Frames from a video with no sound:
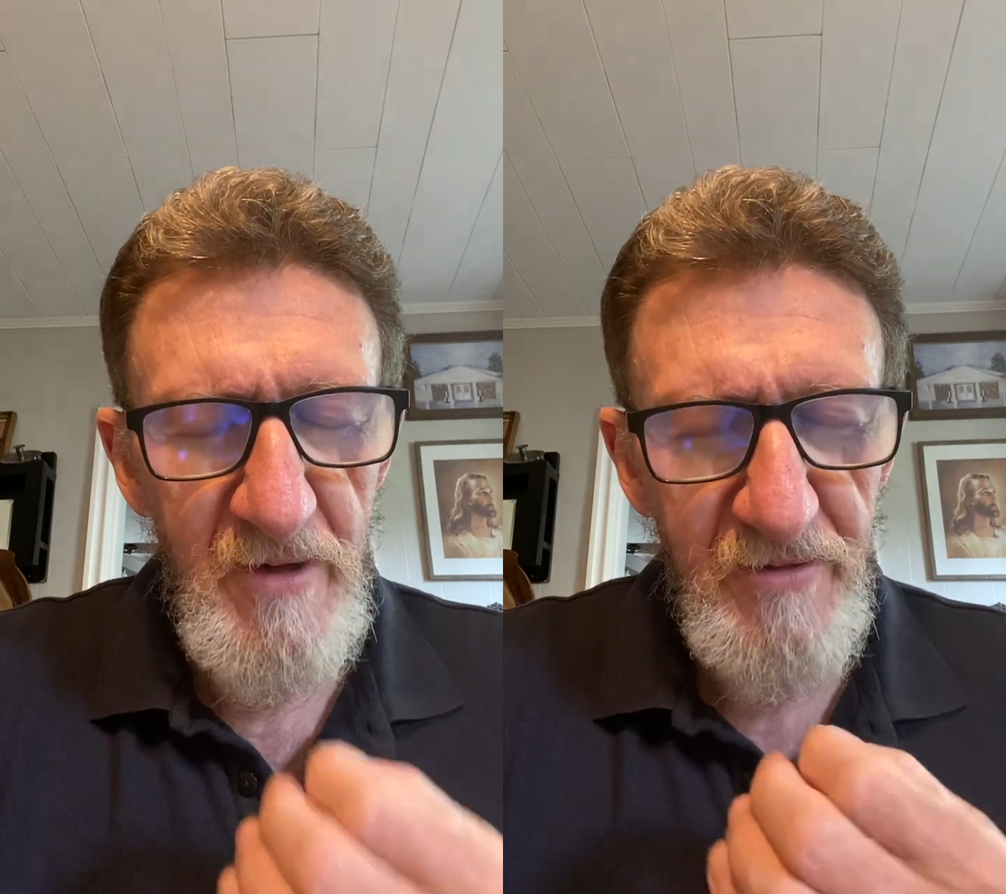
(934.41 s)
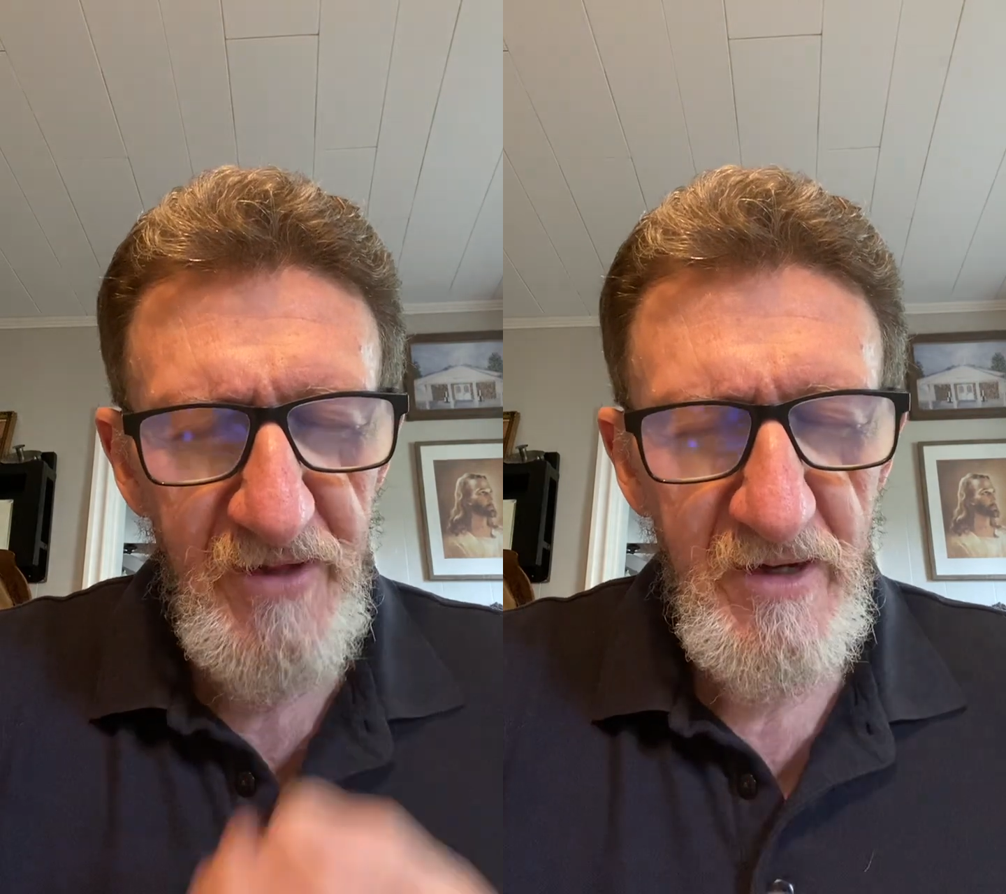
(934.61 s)

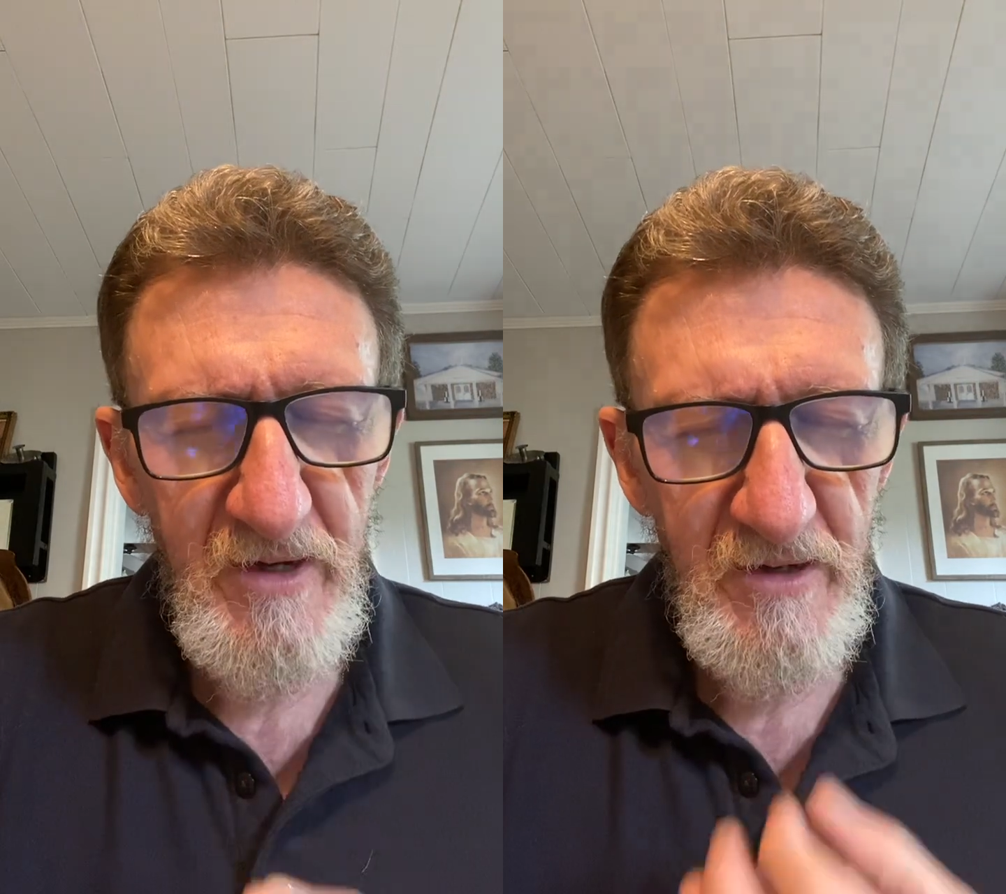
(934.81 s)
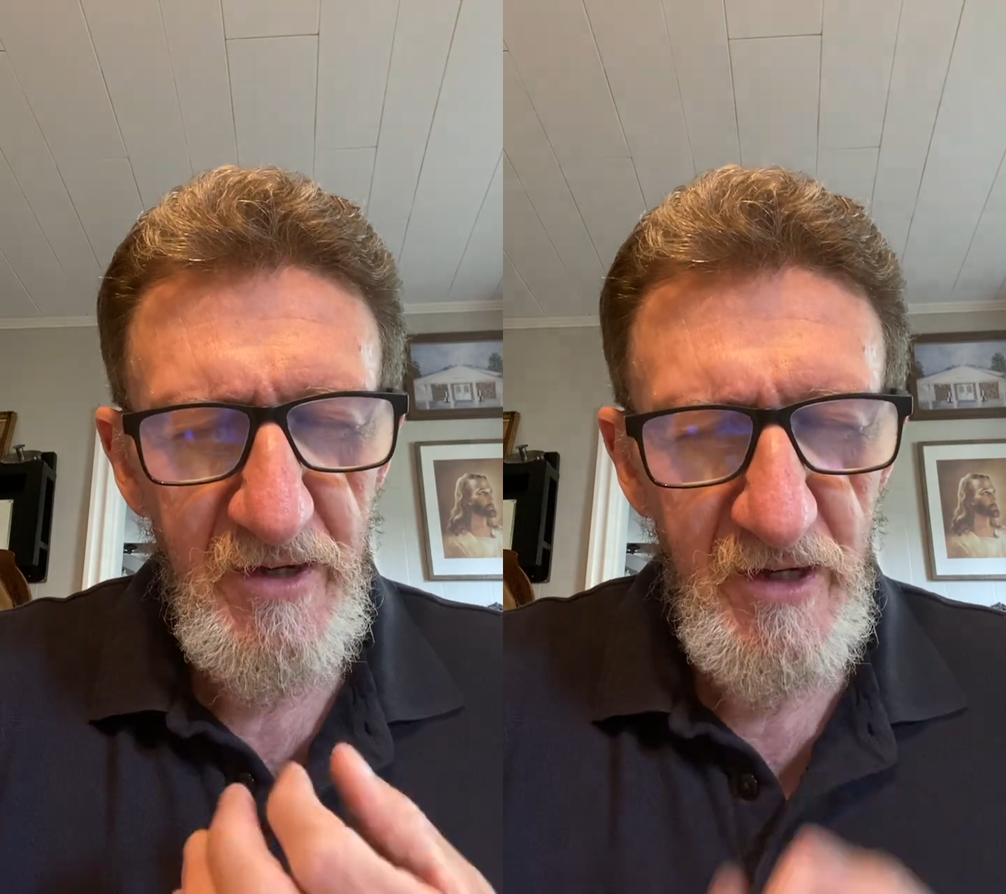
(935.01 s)
think,
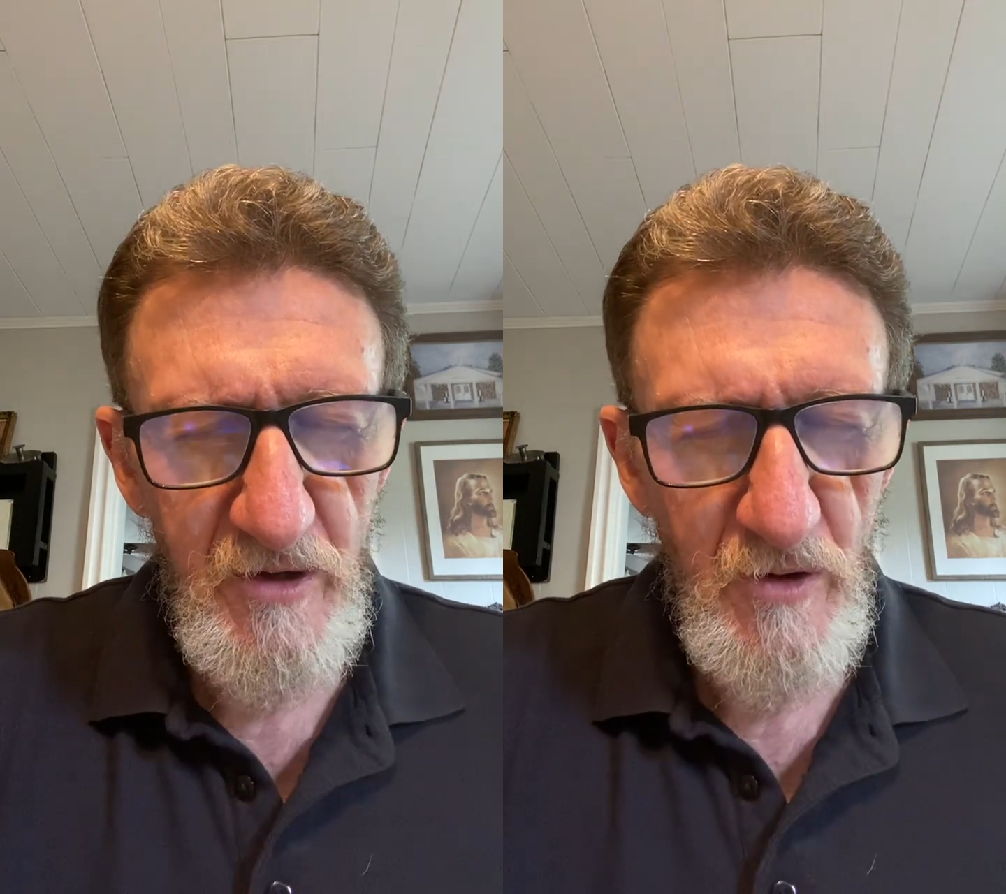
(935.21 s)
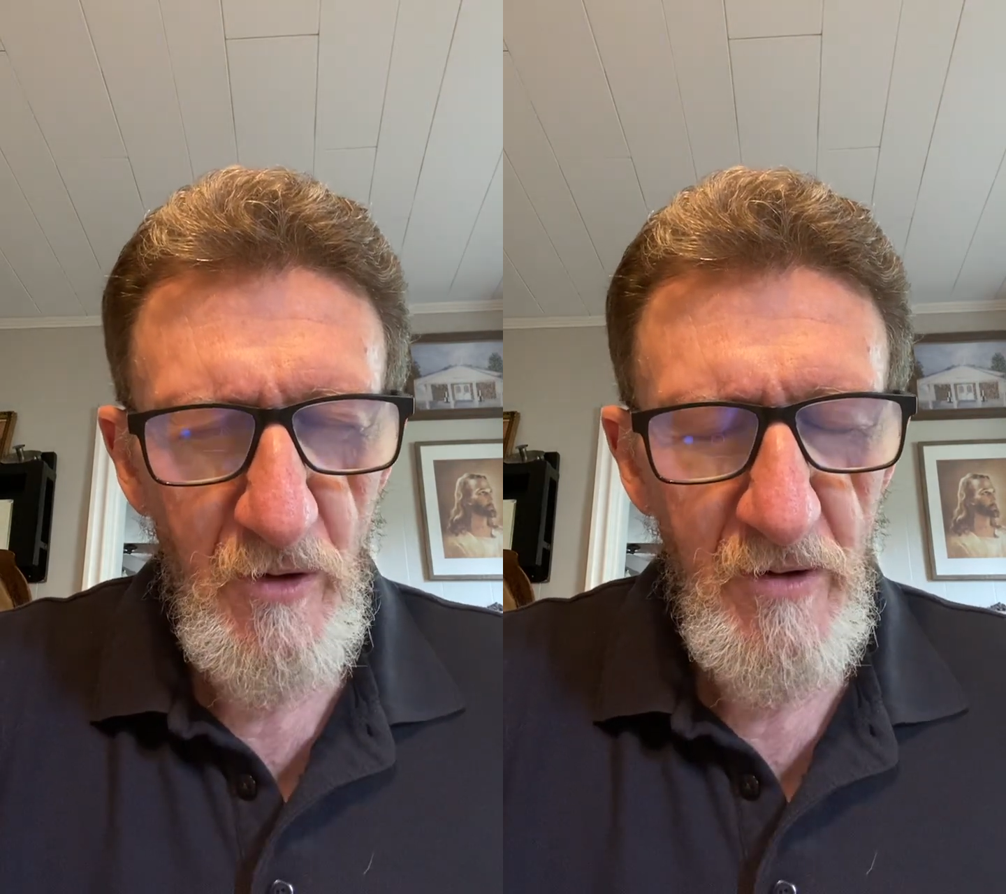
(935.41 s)
and
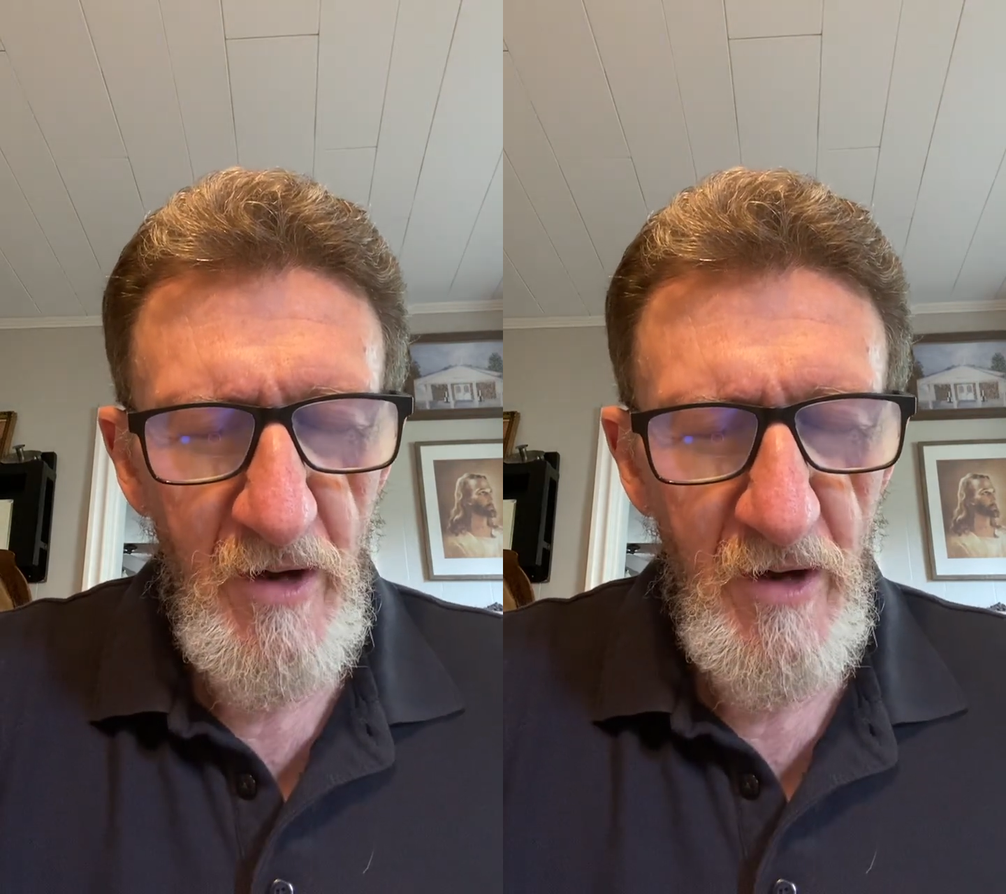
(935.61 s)
hear,